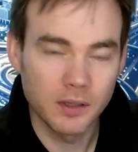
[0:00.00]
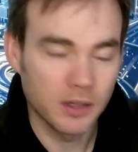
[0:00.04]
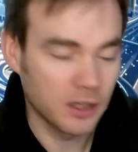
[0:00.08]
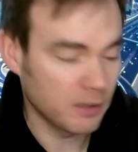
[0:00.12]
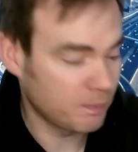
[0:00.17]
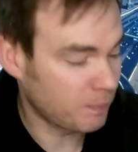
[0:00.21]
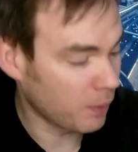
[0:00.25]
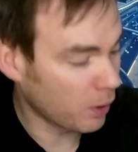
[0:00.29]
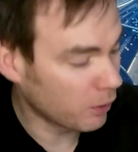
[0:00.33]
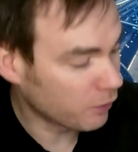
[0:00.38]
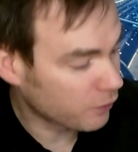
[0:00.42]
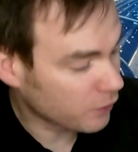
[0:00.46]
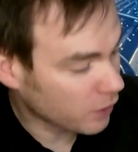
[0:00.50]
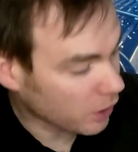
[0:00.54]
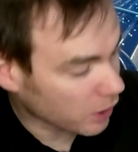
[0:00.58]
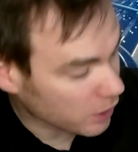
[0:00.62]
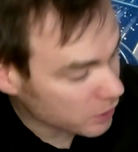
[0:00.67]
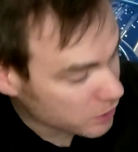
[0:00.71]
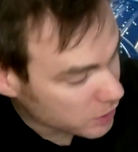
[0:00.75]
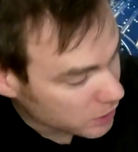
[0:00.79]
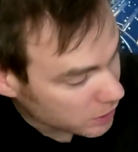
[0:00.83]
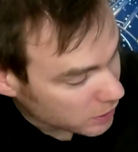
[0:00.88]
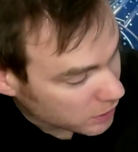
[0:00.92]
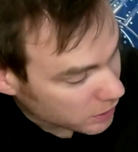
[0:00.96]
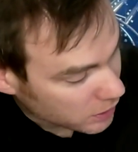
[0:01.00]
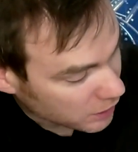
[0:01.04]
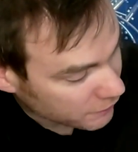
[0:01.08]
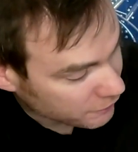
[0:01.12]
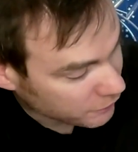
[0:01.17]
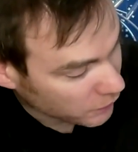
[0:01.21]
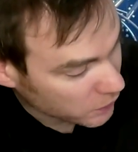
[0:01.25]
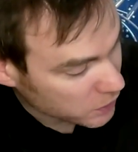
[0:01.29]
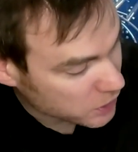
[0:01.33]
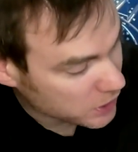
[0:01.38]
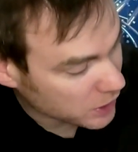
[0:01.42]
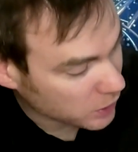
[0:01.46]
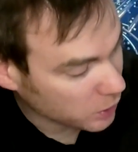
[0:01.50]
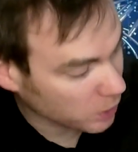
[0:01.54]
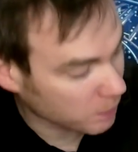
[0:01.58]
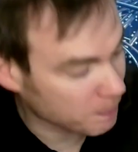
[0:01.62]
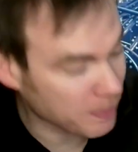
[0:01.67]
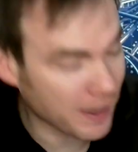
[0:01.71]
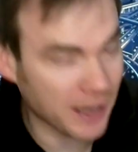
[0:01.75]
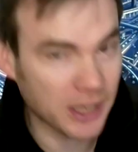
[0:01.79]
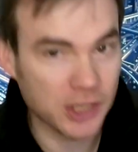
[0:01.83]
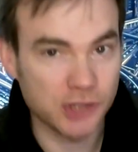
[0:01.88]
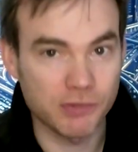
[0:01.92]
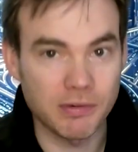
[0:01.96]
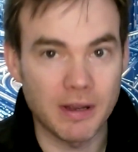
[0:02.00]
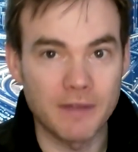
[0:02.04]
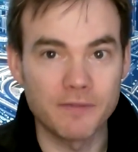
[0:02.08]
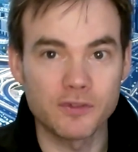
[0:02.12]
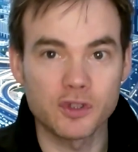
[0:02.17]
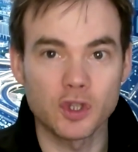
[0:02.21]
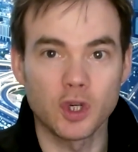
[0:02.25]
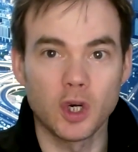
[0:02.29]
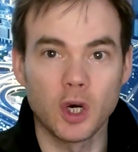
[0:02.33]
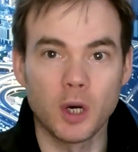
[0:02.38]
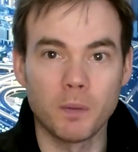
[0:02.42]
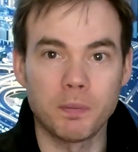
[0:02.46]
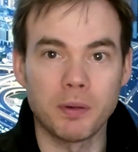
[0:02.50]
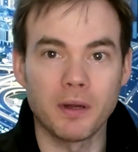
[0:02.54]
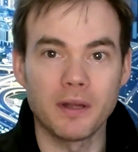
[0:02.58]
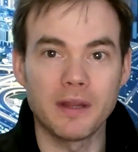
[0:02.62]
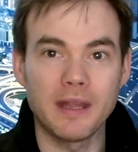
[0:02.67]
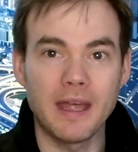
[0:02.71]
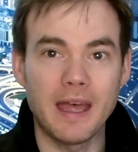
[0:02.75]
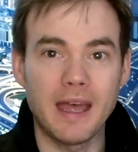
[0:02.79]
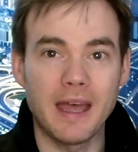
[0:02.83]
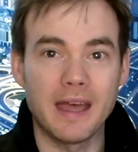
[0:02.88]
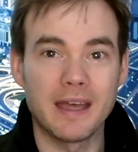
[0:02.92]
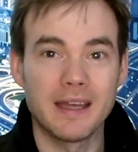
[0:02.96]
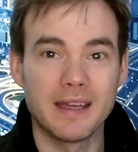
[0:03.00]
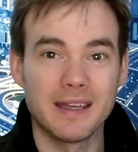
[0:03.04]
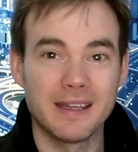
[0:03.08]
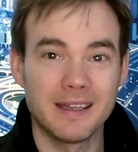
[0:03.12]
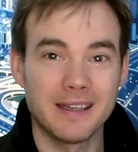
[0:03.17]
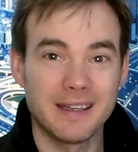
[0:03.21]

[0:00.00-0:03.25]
they've both got the full signal bar strengths up on there.